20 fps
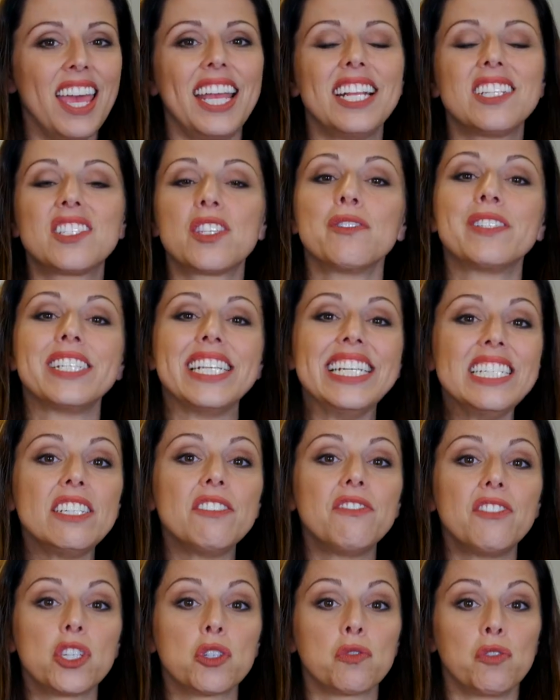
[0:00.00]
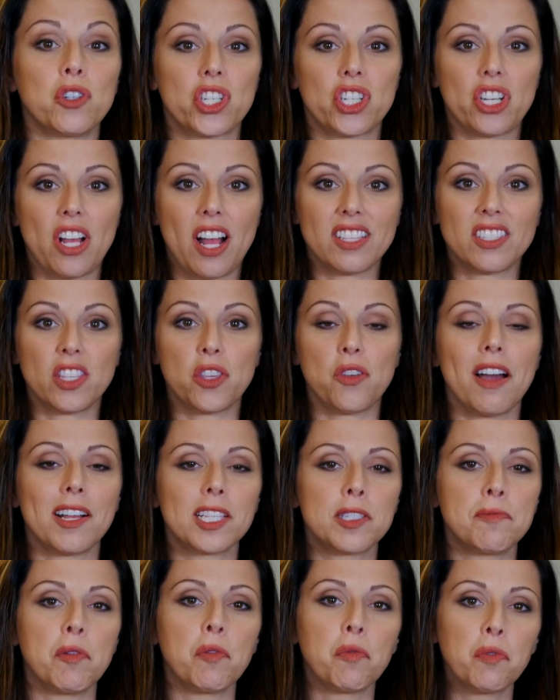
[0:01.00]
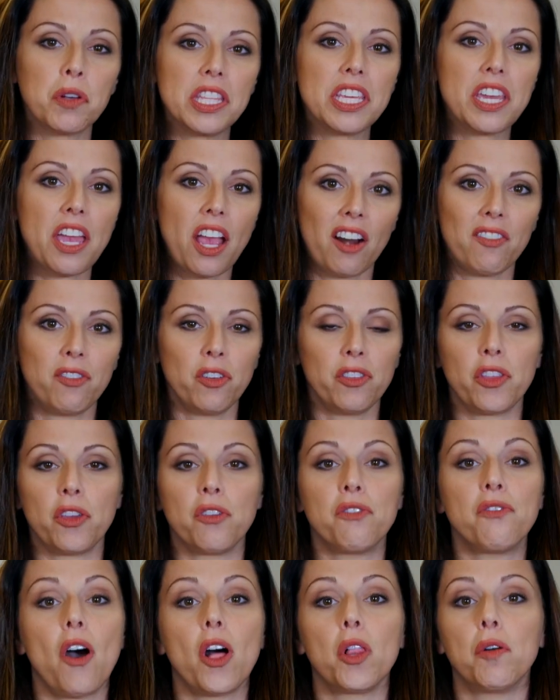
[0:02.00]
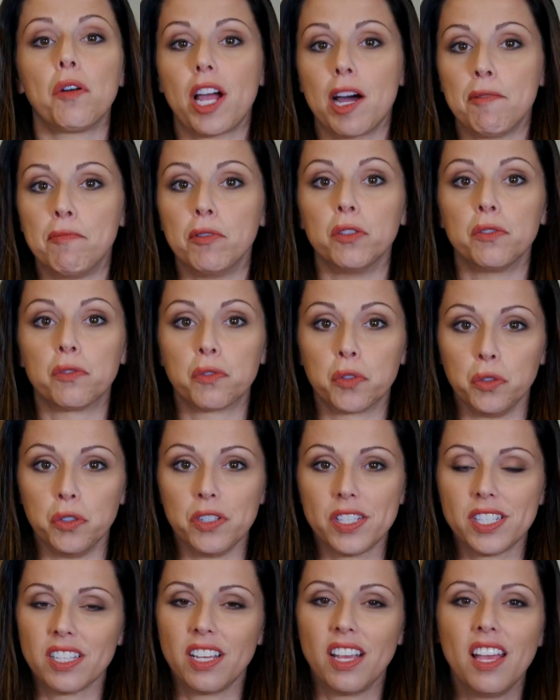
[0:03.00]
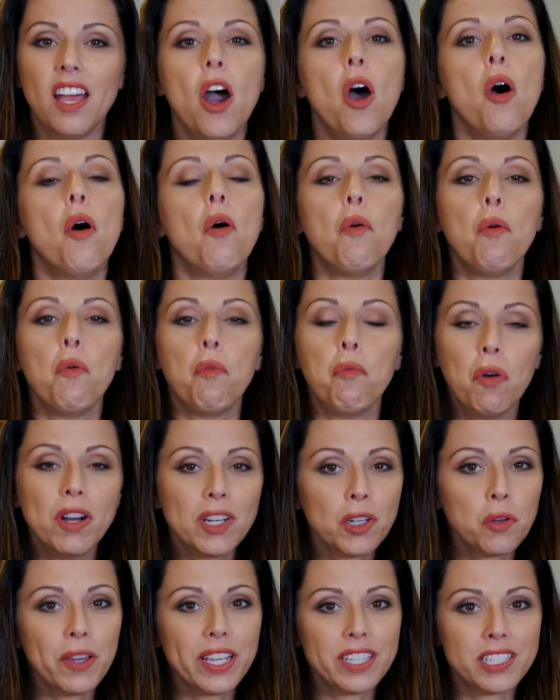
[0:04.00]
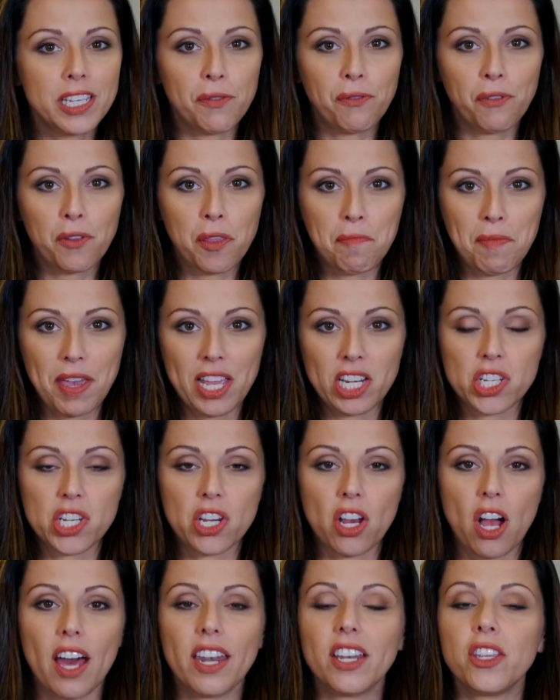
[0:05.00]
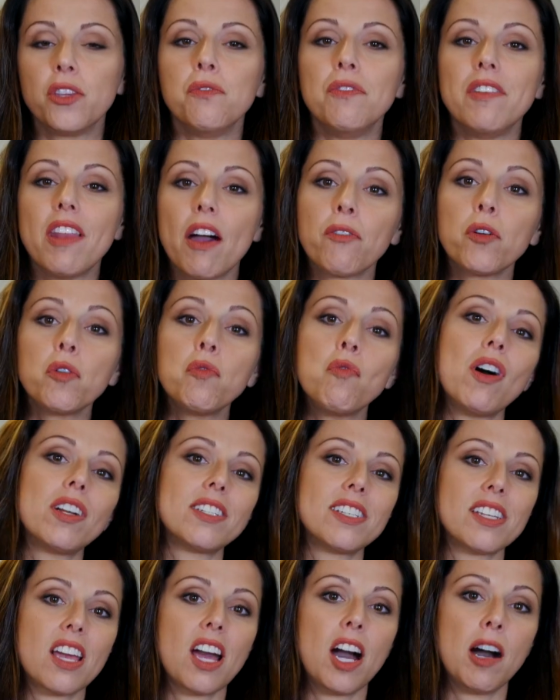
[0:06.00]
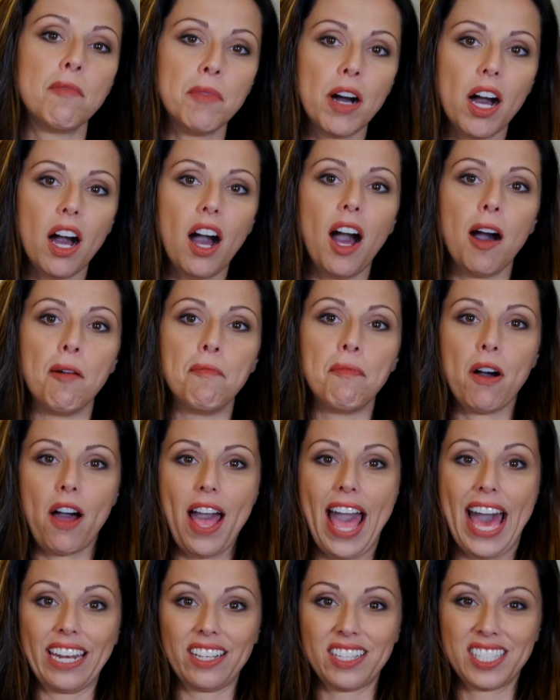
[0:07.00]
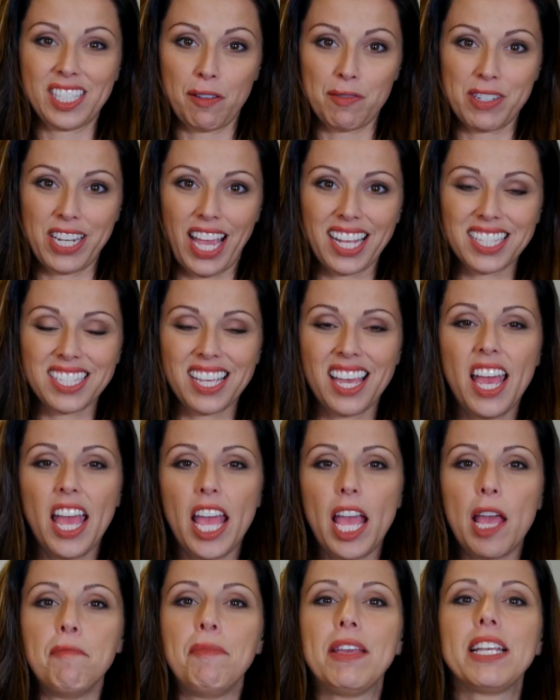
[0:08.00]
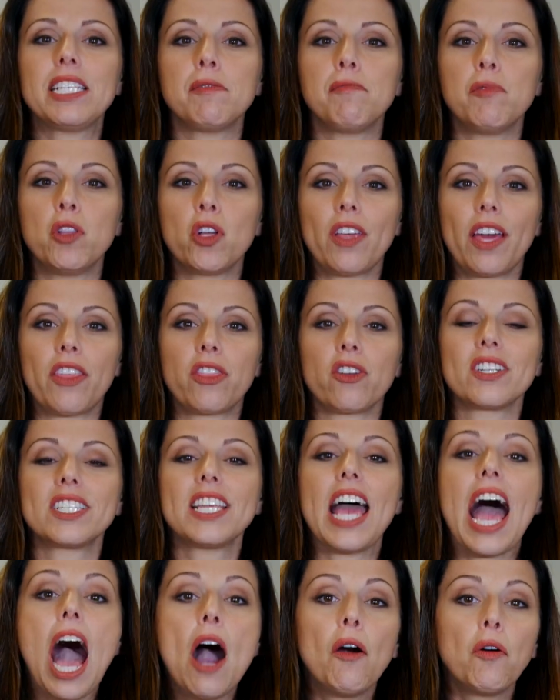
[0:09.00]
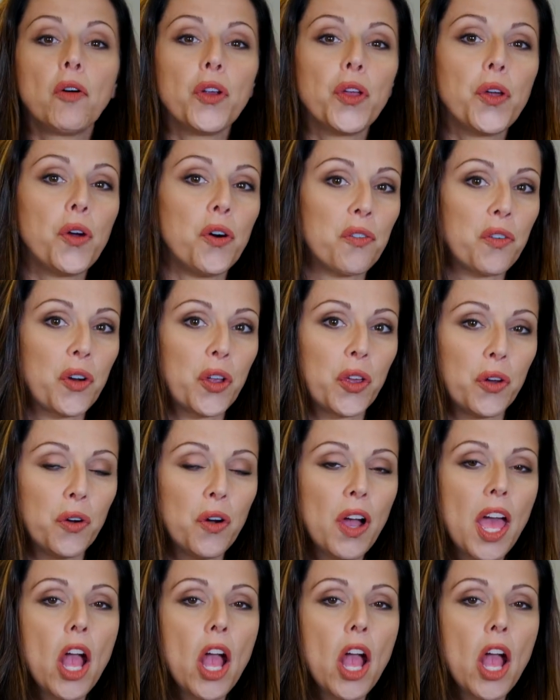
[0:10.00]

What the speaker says: it's those individual shots that you have to be really careful that you follow a couple of rules. One quick tip for the main shot: you never want to come up at a subject. It makes it look like they're towering over you.